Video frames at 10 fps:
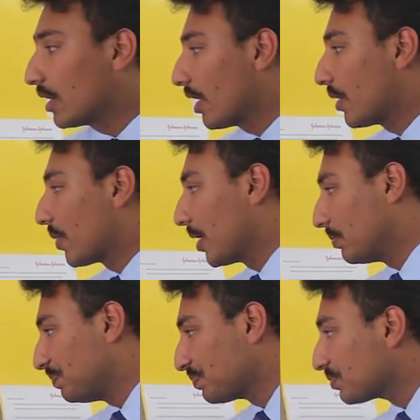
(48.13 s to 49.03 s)
in a great way.
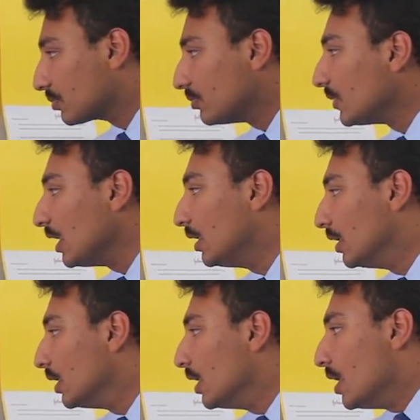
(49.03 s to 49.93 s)

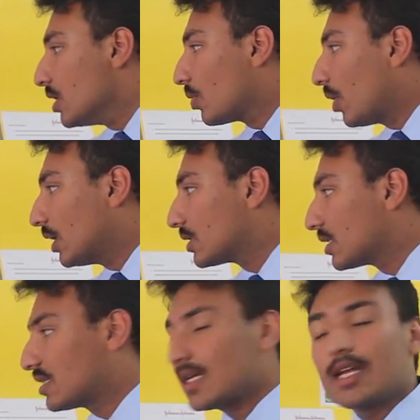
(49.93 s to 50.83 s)
So what does
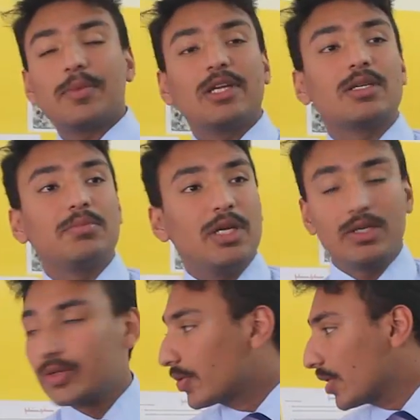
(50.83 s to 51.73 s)
sustainability
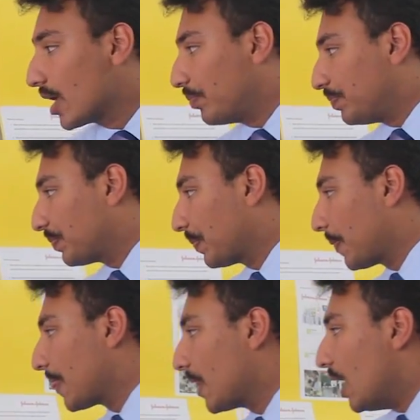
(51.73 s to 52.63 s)
mean to 3M?
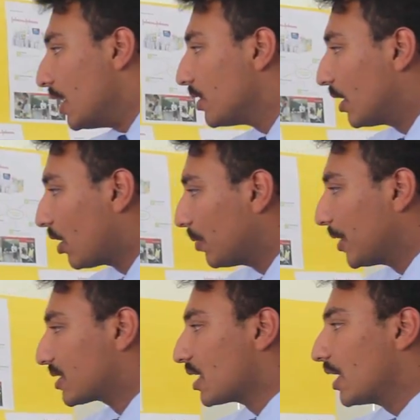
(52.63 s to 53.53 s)
In the
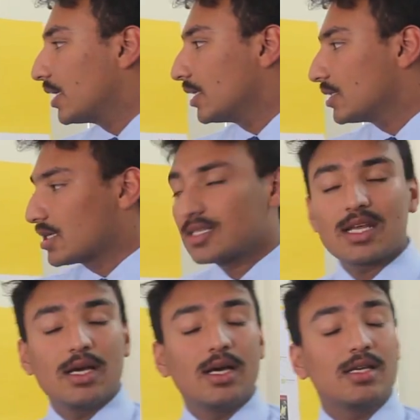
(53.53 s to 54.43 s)
economic side,
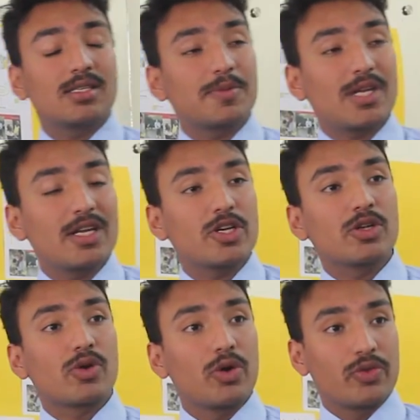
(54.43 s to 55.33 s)
substantial
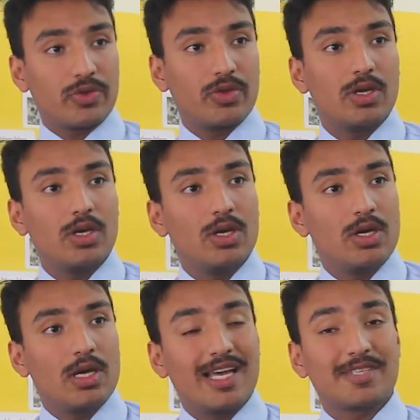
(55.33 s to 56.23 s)
growth
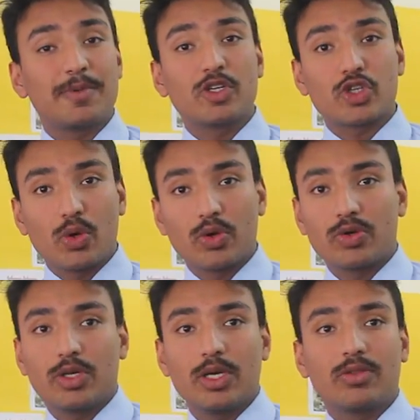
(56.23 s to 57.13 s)
has been shown
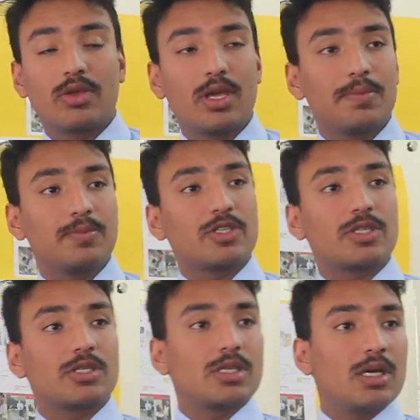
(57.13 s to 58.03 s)
in
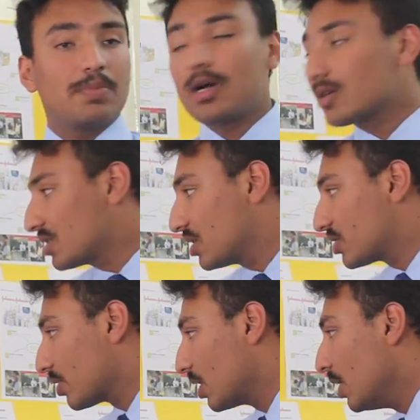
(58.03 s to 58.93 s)
3M's past
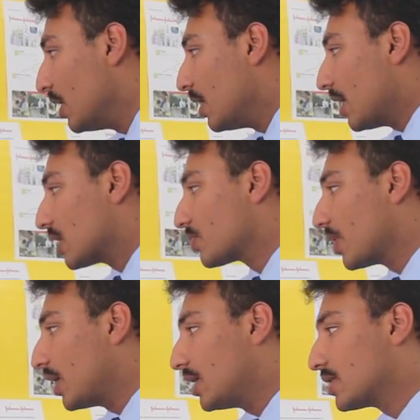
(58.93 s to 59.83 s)
history, as
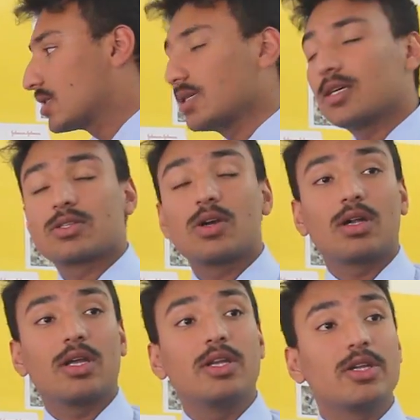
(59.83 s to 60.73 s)
well as it's
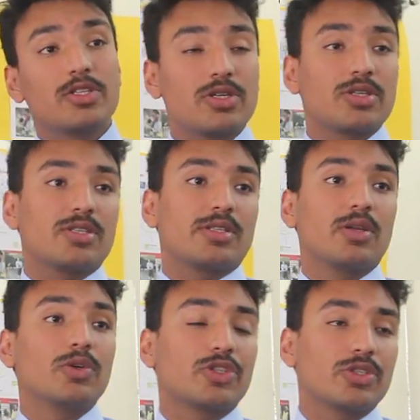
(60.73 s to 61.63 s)
got indigenous
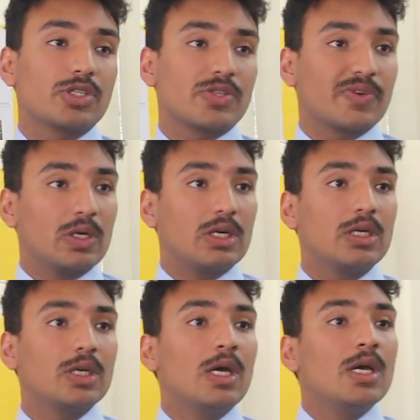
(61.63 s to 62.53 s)
solutions for